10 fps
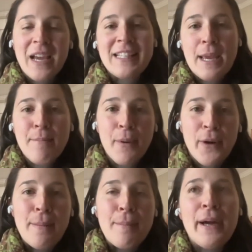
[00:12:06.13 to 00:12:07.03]
i say
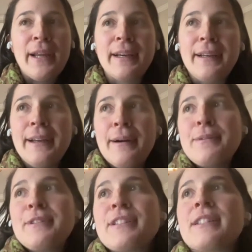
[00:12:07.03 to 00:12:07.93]
burden but you
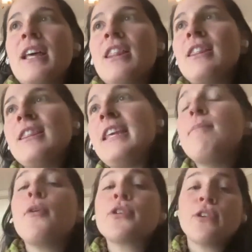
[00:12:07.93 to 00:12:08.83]
know just the
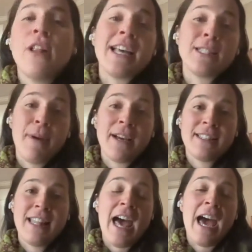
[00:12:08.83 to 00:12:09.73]
emotional
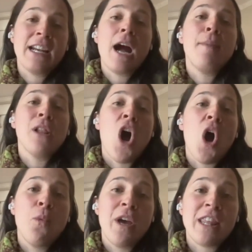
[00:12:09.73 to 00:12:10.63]
aspects that come
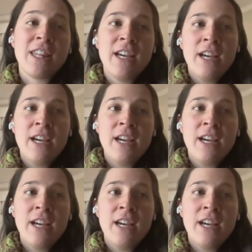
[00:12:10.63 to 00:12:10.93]
along with